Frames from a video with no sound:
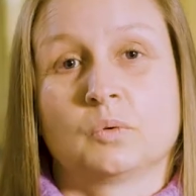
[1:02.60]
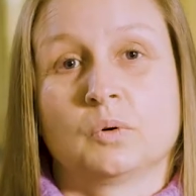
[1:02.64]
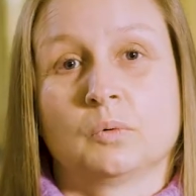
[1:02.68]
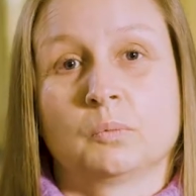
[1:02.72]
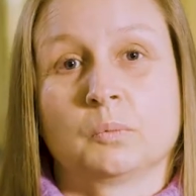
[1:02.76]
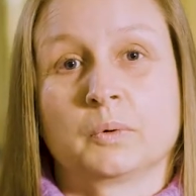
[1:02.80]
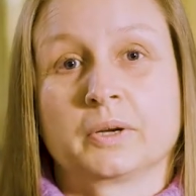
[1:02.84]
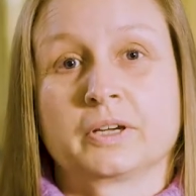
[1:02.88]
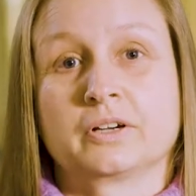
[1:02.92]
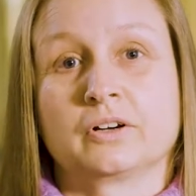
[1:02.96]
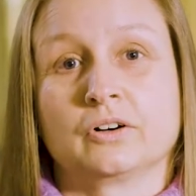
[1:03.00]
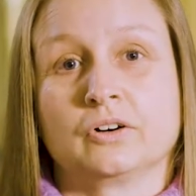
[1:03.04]
what
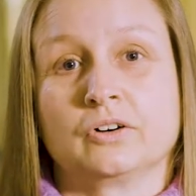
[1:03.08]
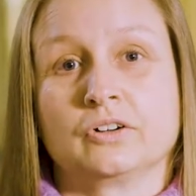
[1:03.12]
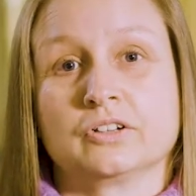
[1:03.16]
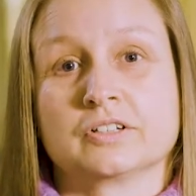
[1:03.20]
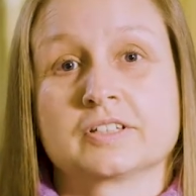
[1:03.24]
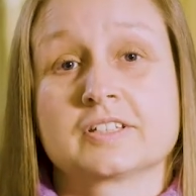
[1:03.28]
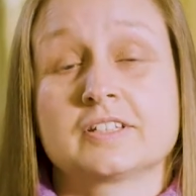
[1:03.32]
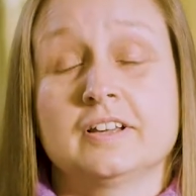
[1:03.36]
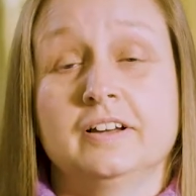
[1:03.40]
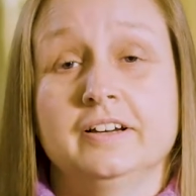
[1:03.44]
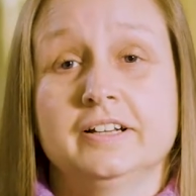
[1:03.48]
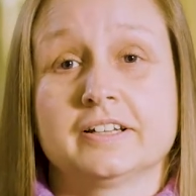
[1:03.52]
we call
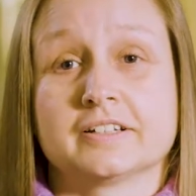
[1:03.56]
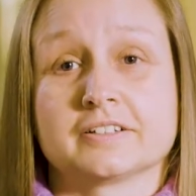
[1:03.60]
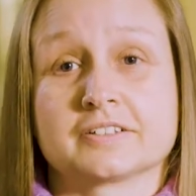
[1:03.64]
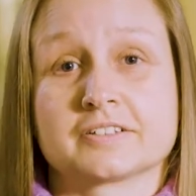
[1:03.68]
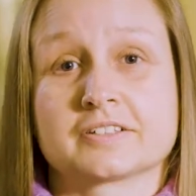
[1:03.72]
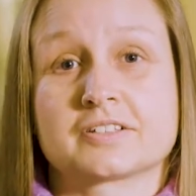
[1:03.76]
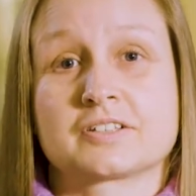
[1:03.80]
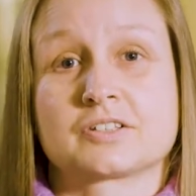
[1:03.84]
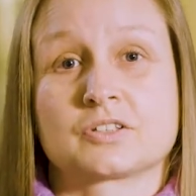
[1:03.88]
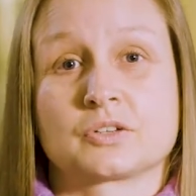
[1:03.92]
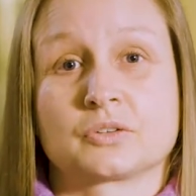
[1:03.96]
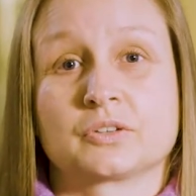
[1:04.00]

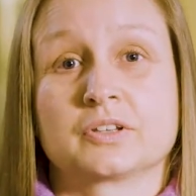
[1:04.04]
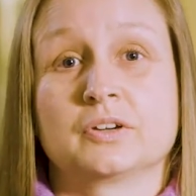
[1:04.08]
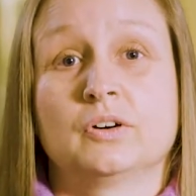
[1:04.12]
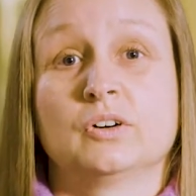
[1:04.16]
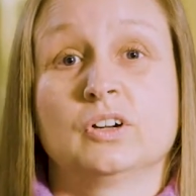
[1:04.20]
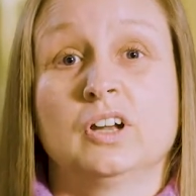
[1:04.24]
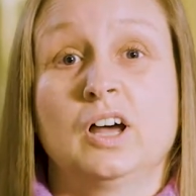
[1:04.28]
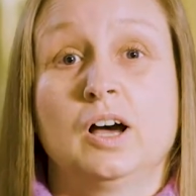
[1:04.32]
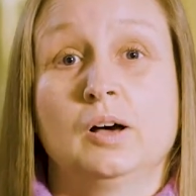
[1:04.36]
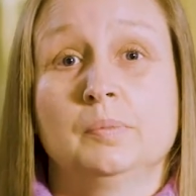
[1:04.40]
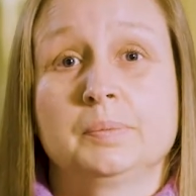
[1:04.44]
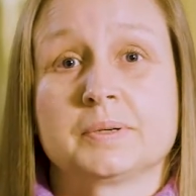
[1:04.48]
silence. So they
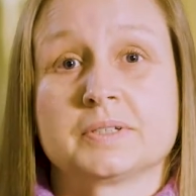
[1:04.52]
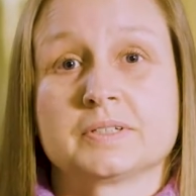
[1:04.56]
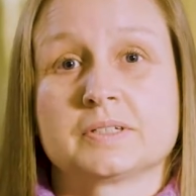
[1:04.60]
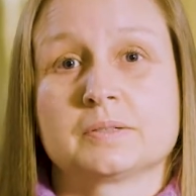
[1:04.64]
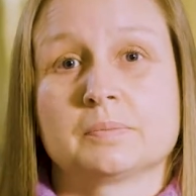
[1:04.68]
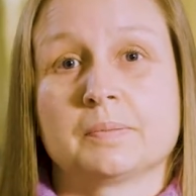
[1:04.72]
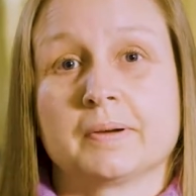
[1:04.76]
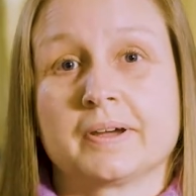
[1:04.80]
all hop into